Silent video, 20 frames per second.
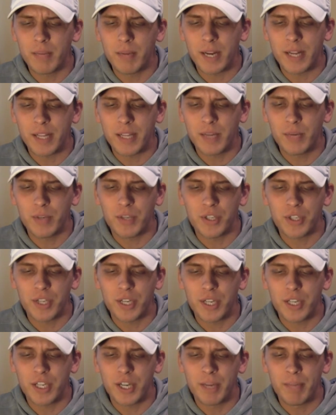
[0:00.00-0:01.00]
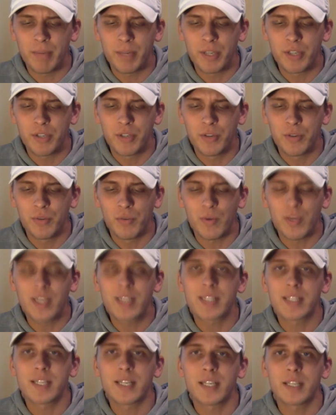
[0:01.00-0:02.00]
but I think we're just going to jump into Week
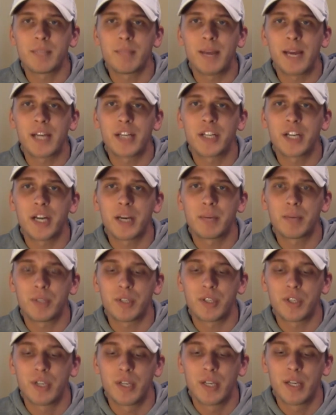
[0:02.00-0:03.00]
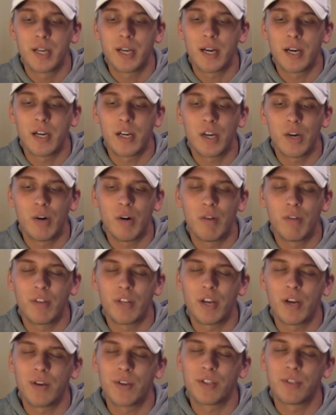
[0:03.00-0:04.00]
6 matchups, go over
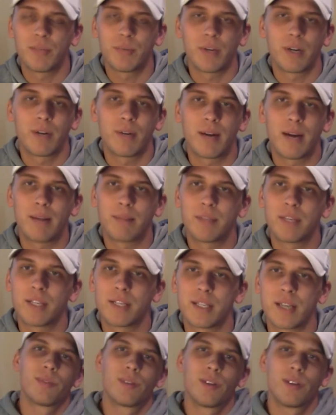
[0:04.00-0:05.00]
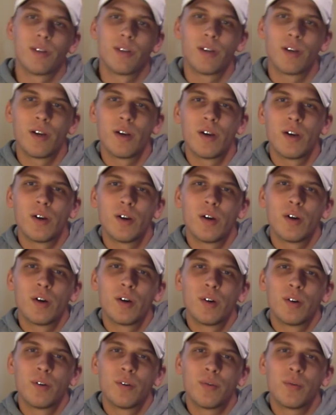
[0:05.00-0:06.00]
those, and then we're going to wrap this up.
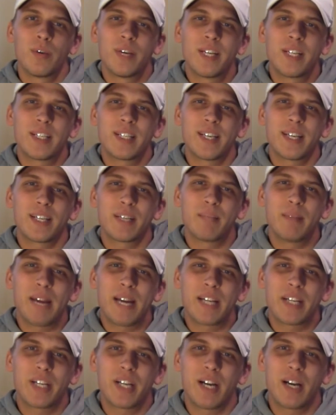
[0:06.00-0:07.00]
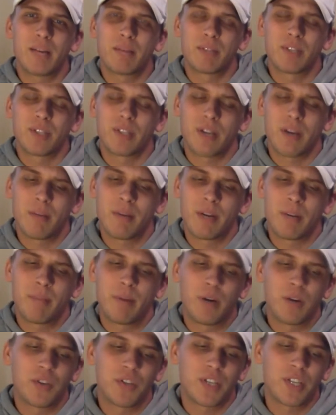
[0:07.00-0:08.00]
Week 6 matchups. I'm going to
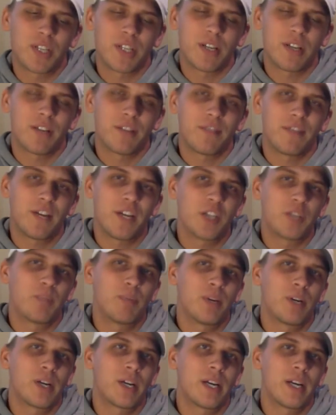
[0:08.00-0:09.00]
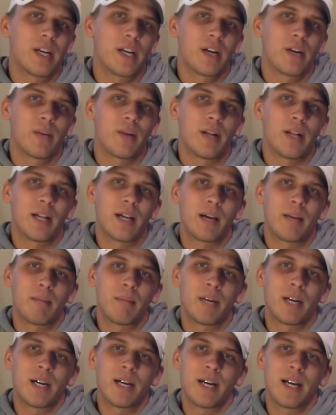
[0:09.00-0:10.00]
post this on the Facebook here while
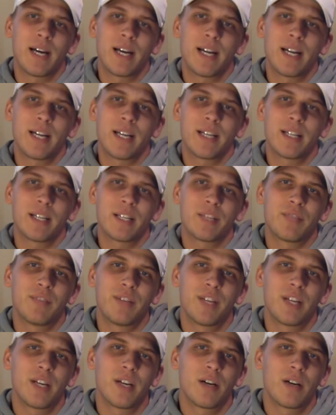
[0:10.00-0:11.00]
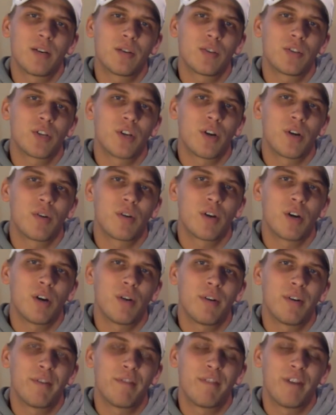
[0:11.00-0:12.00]
I'm editing this video, so
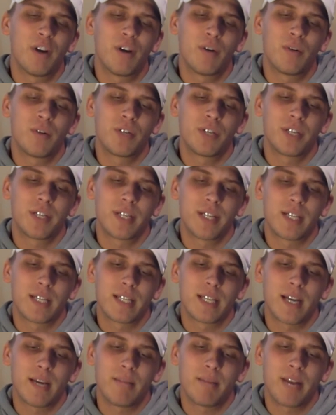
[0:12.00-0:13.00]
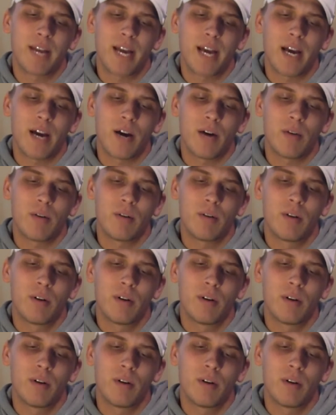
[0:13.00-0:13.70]
go and vote. It's up now.